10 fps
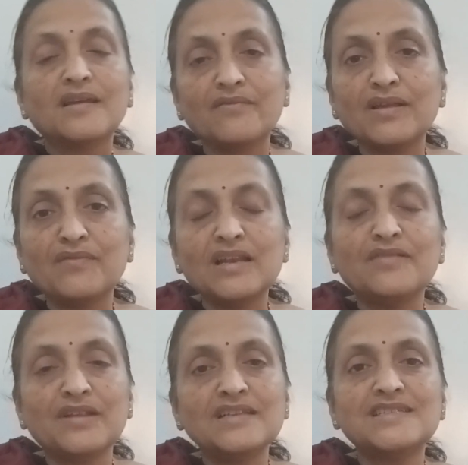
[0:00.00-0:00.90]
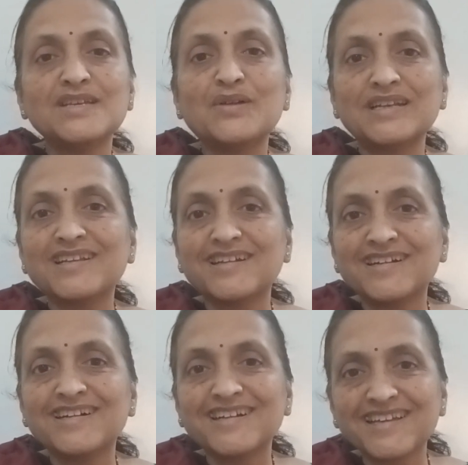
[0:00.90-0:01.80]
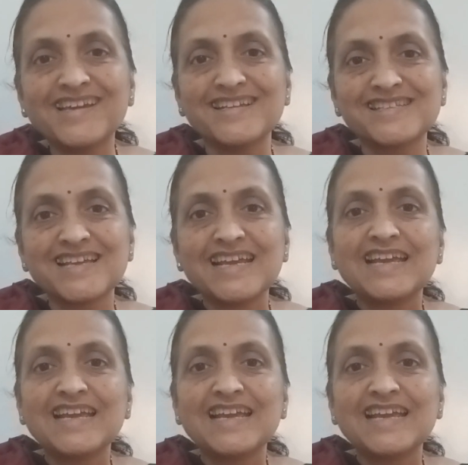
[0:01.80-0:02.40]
We'll see one case.